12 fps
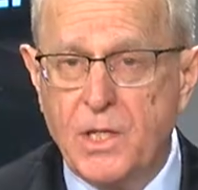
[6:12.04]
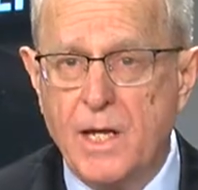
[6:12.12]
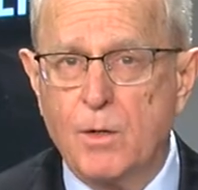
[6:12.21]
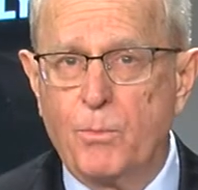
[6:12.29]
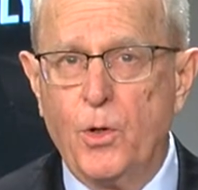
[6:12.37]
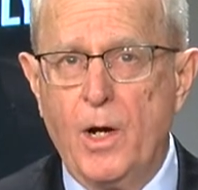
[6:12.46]
to take
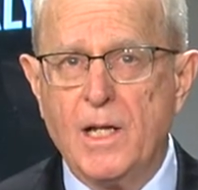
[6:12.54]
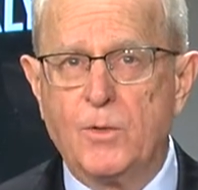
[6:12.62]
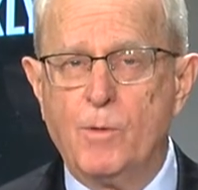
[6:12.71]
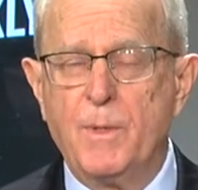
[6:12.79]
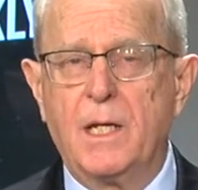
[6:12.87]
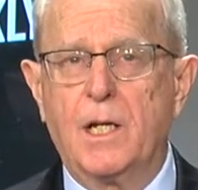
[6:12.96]
a break.
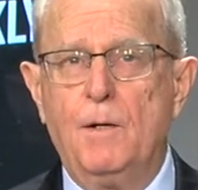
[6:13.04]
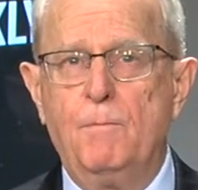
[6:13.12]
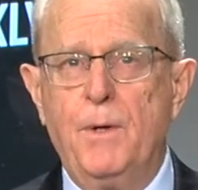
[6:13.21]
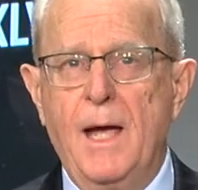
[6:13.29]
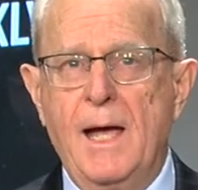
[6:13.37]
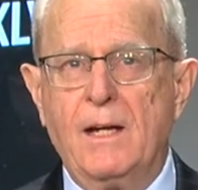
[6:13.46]
When we come
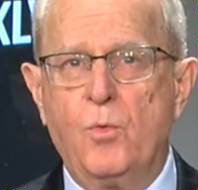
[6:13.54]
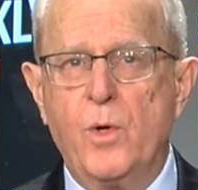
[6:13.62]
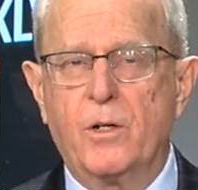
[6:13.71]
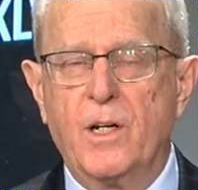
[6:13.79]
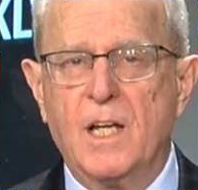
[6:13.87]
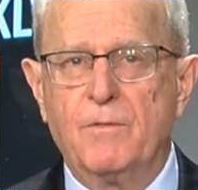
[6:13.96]
back,
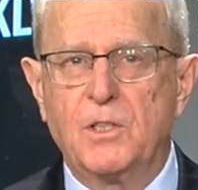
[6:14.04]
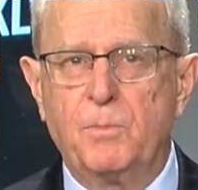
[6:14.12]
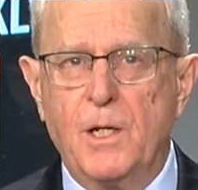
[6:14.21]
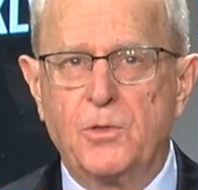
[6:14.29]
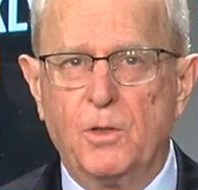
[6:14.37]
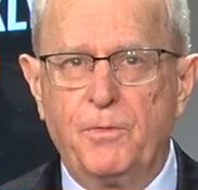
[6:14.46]
we're going to have a
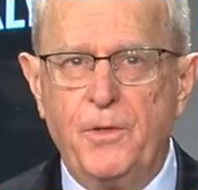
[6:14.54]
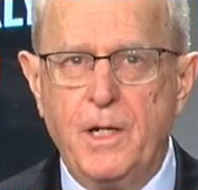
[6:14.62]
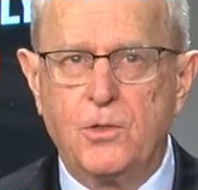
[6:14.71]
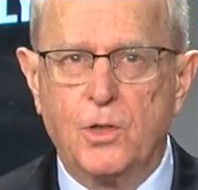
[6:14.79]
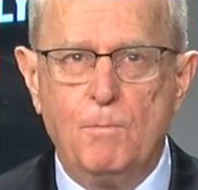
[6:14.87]
special feature.